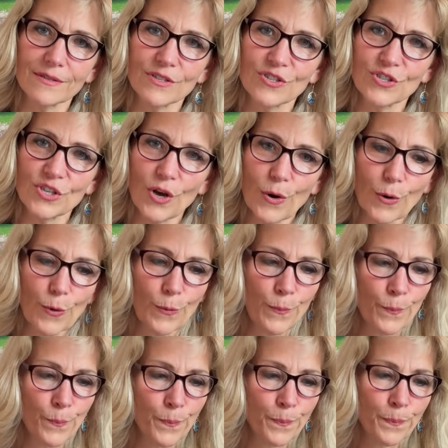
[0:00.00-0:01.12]
So
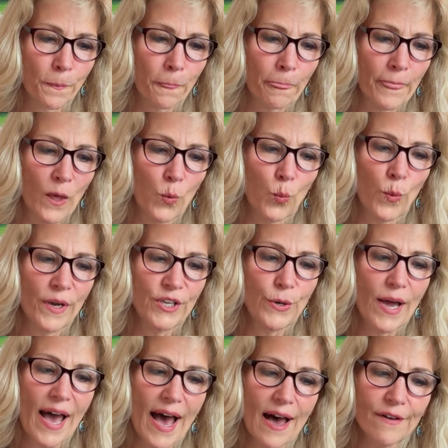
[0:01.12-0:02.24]
when you
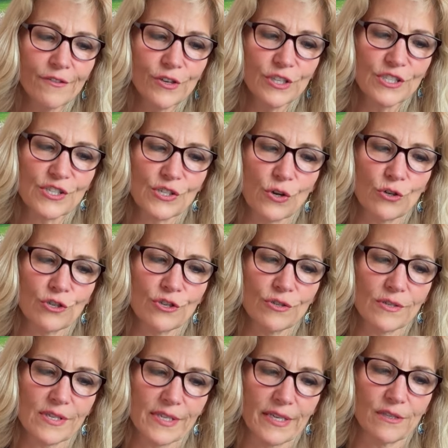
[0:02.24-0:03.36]
have good social
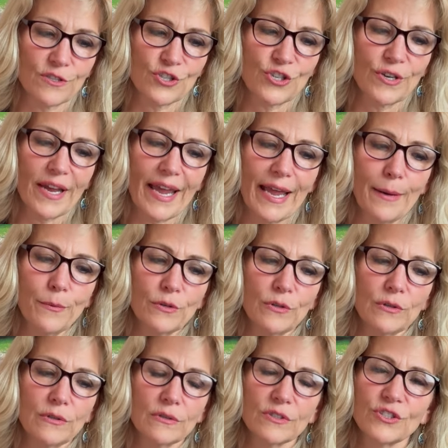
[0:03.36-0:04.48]
skills, you're
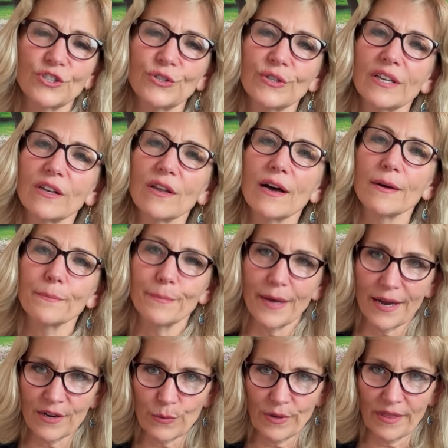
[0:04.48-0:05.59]
able to get along
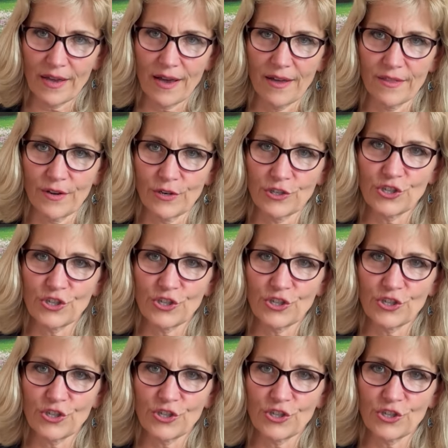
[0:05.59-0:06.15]
better with others.